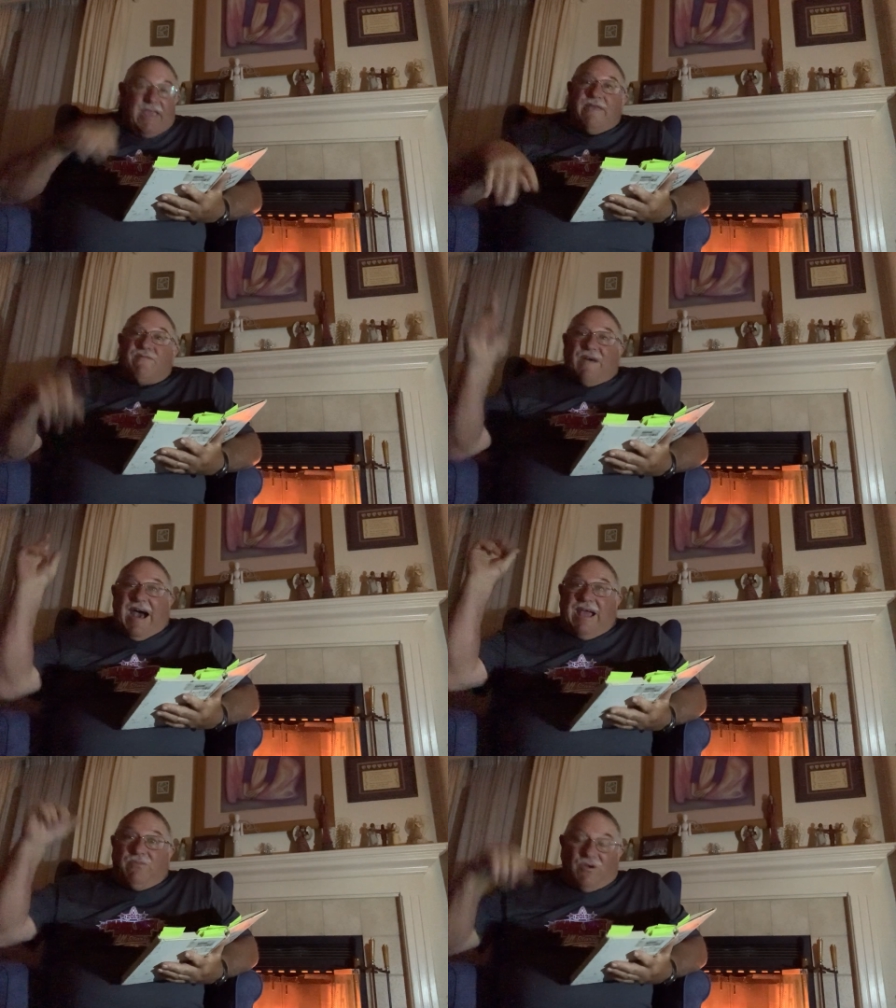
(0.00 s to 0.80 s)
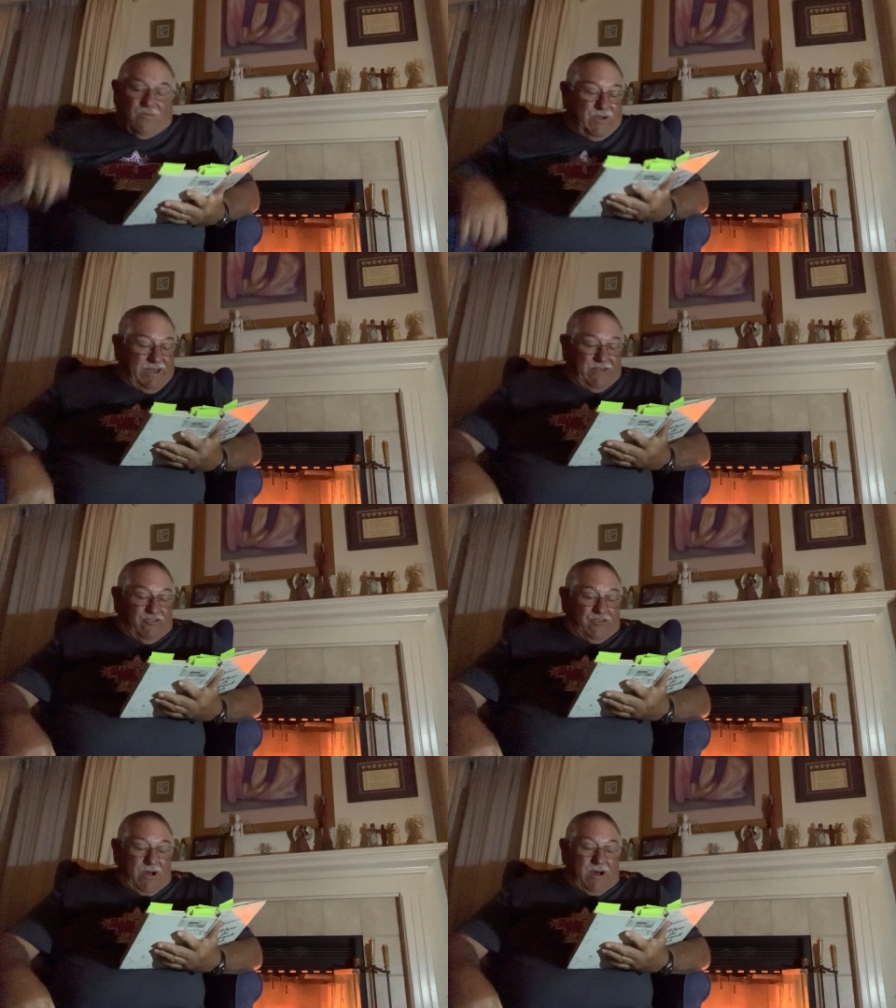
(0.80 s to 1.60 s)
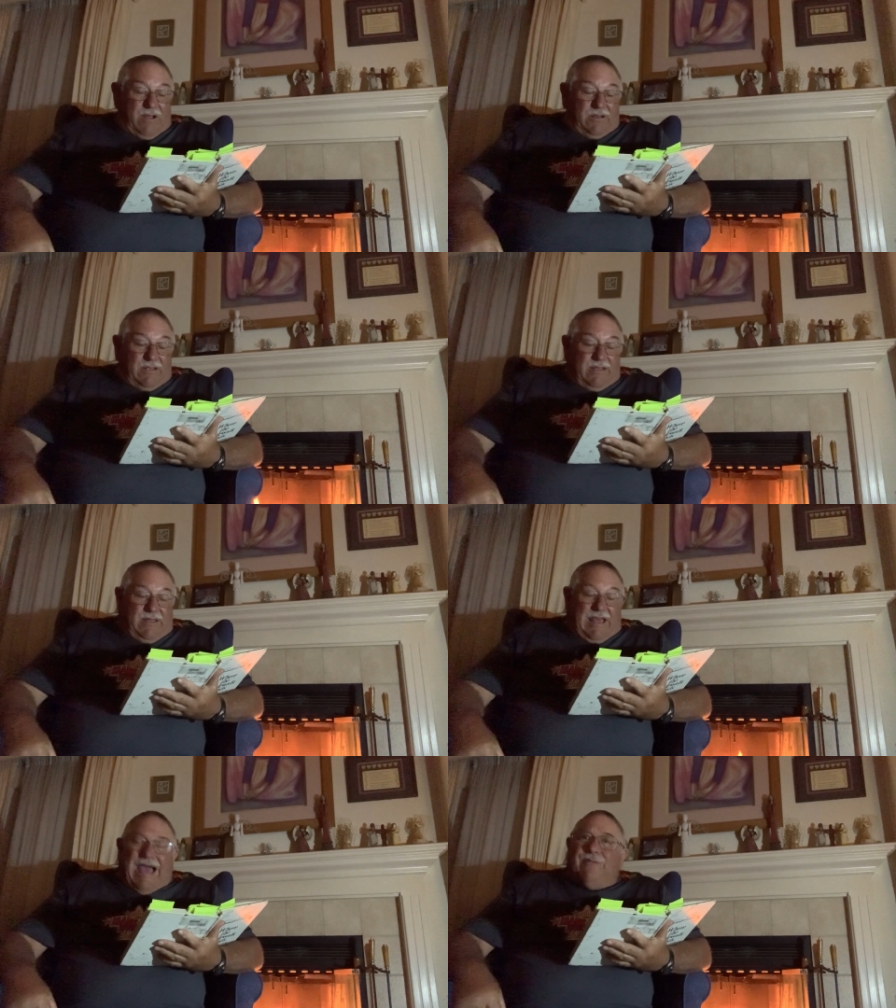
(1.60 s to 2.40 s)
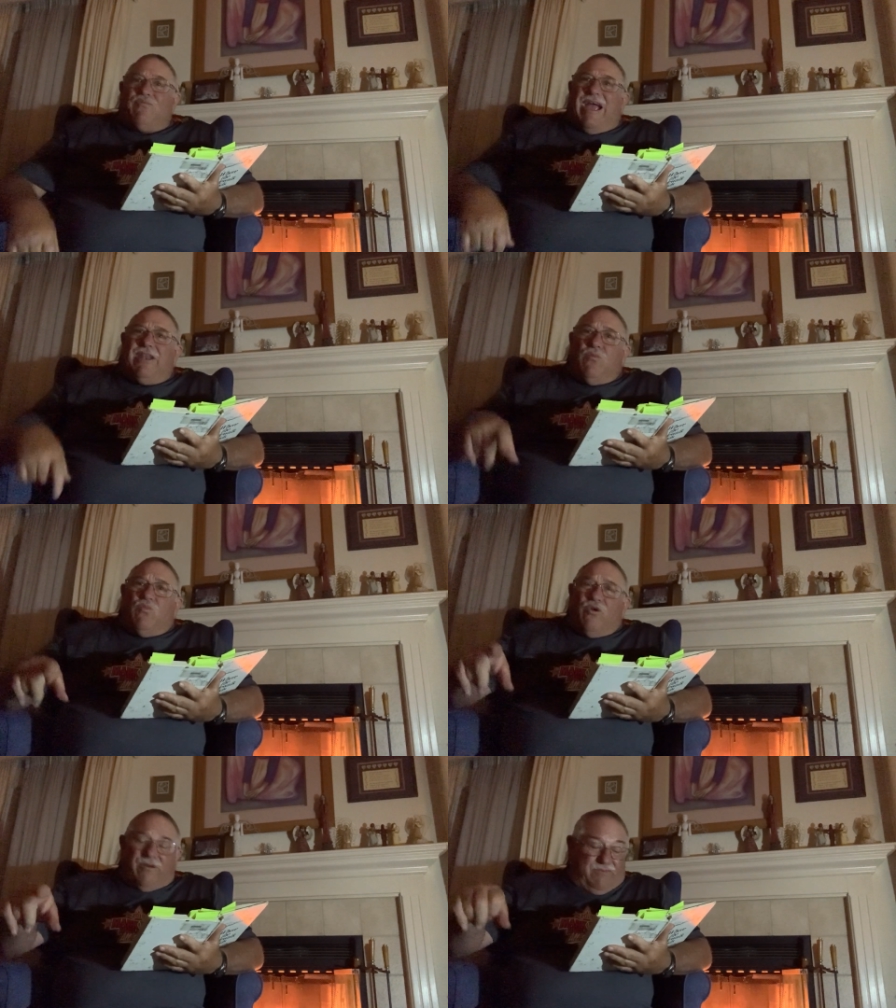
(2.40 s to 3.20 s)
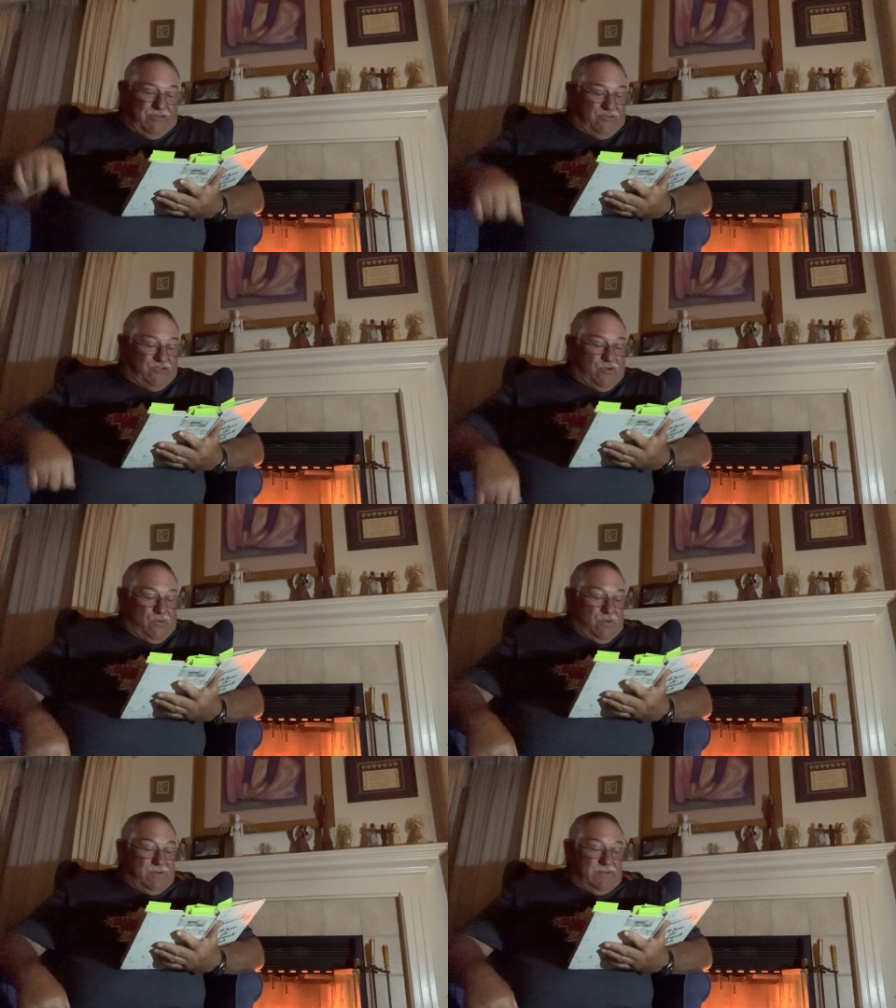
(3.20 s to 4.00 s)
if I were one inch tall, I'd ride a worm to school.